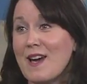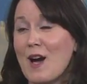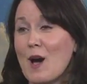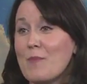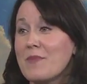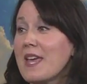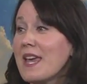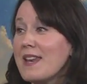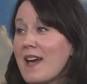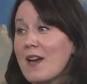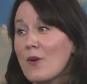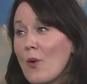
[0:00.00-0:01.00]
Um, they
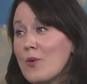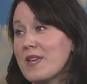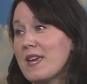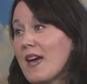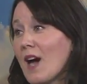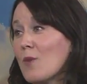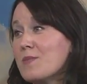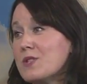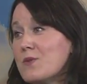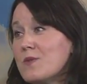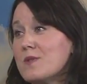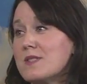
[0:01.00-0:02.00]
not only help
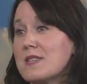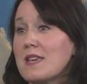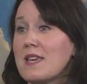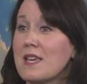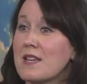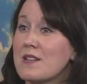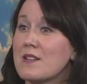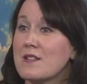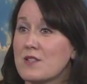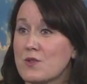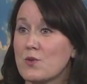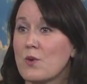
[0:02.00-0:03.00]
students
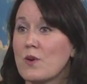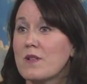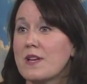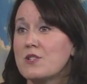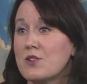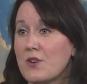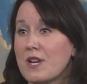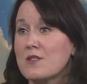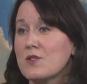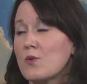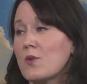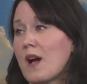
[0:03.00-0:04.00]
in the school and during
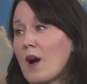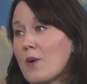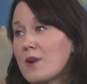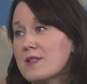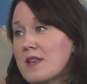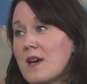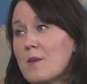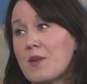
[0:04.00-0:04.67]
school hours,